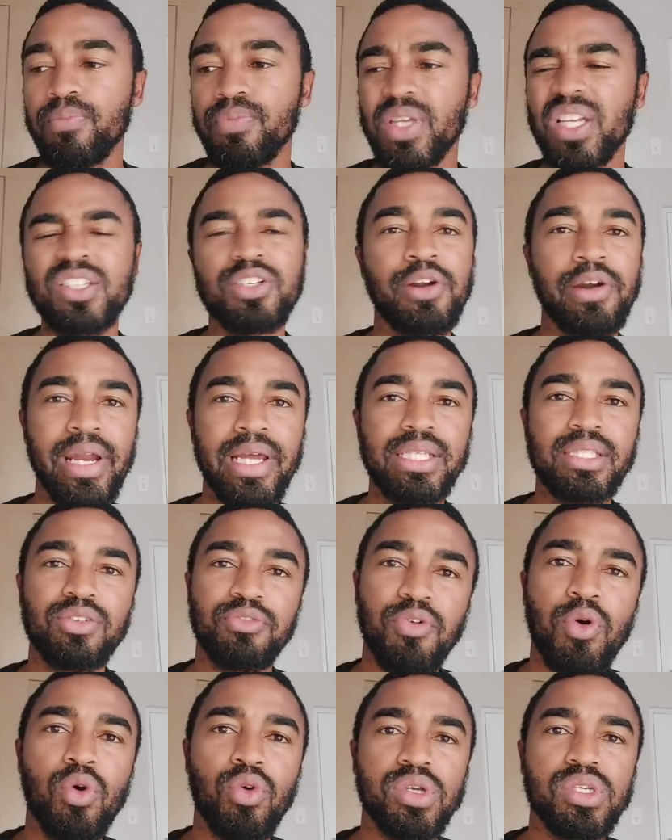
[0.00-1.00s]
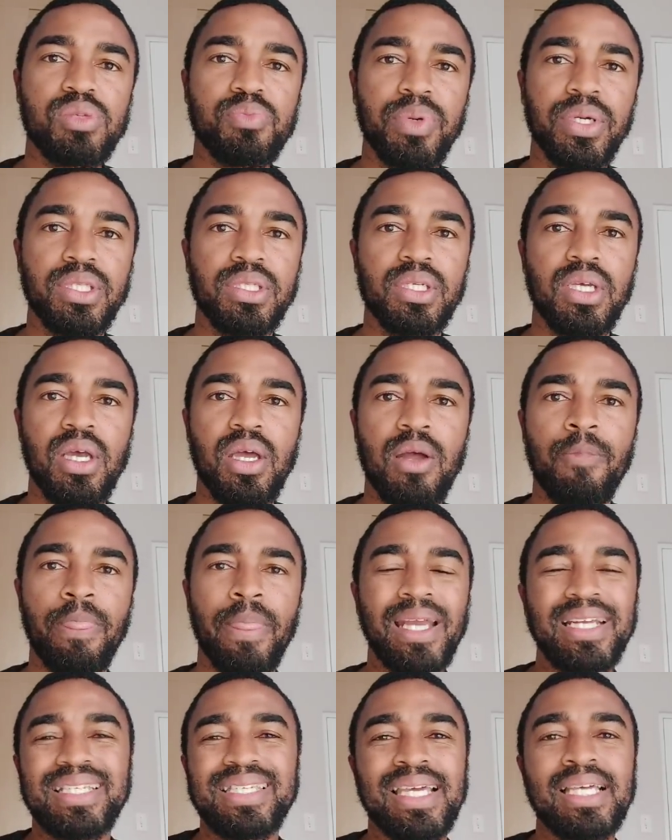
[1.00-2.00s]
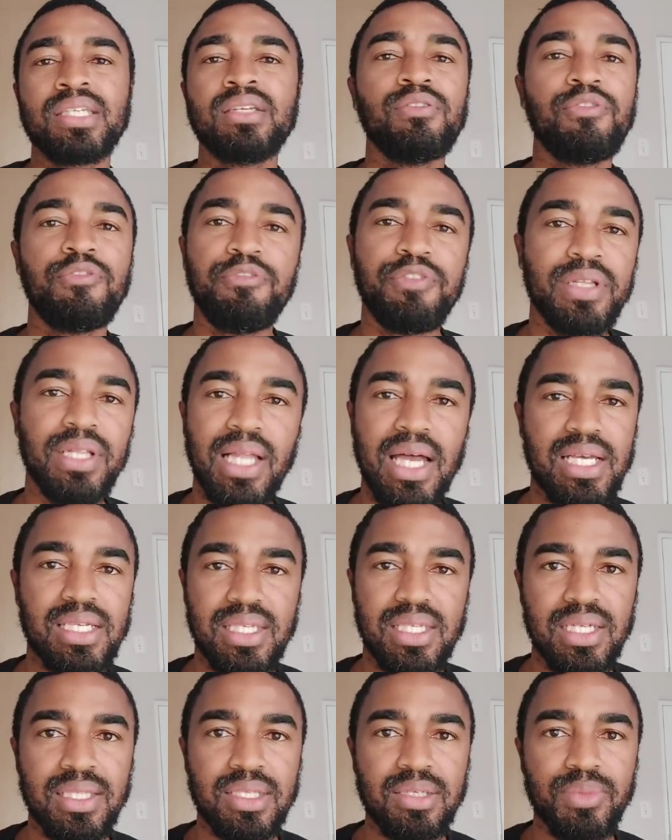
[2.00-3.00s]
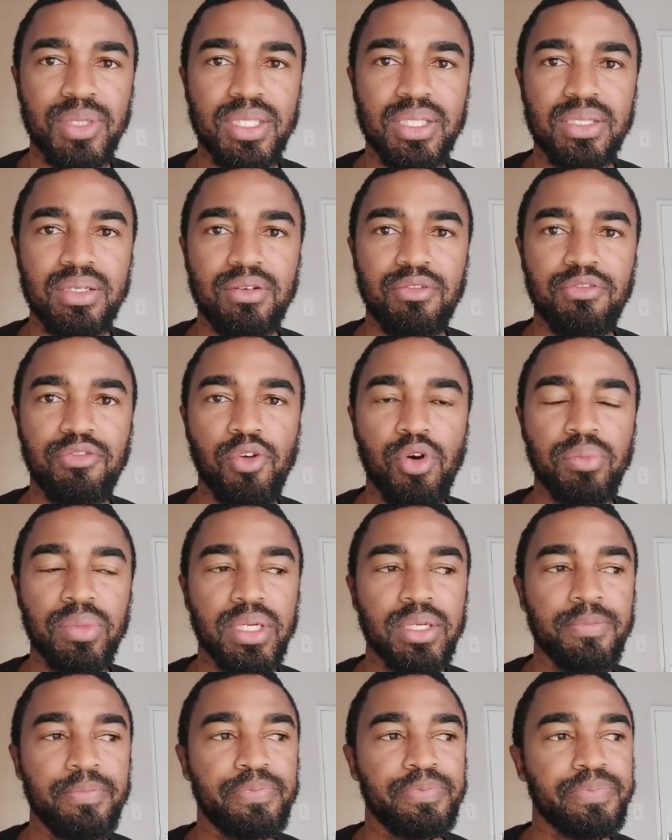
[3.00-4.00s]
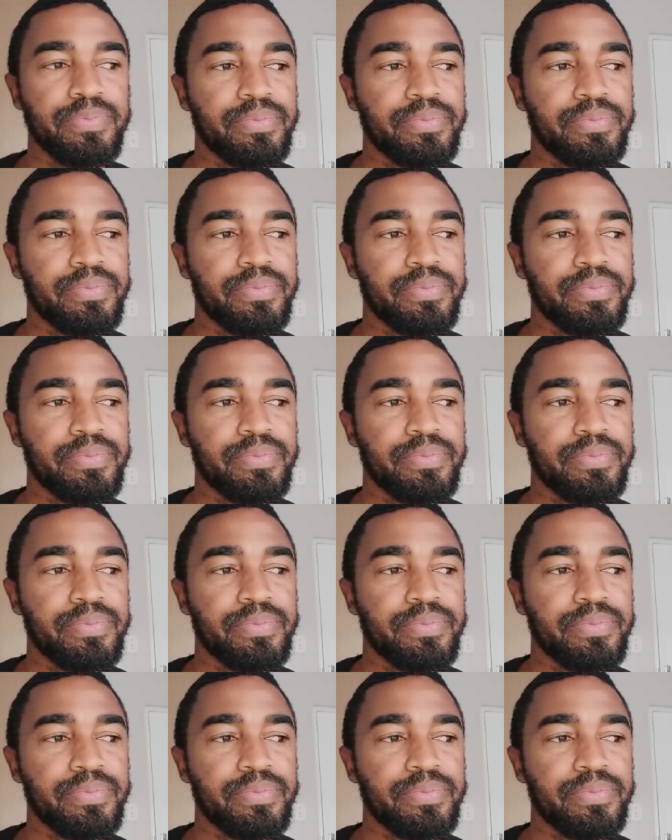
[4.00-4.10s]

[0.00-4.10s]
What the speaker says: it's great, of course, but it doesn't feel as intimate for me.